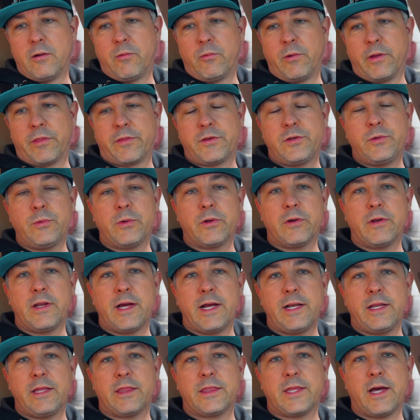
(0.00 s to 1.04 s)
With
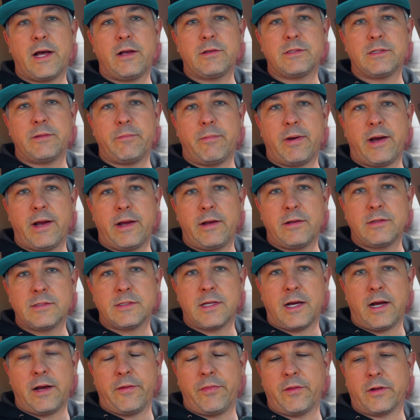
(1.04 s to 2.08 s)
290,000 miles
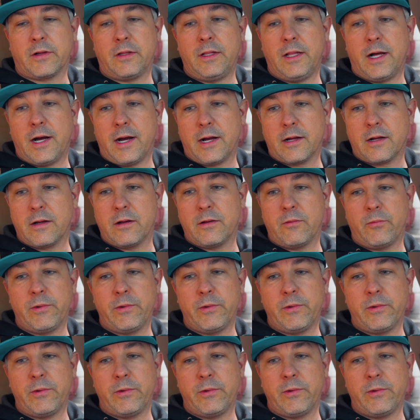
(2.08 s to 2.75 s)
on the clock,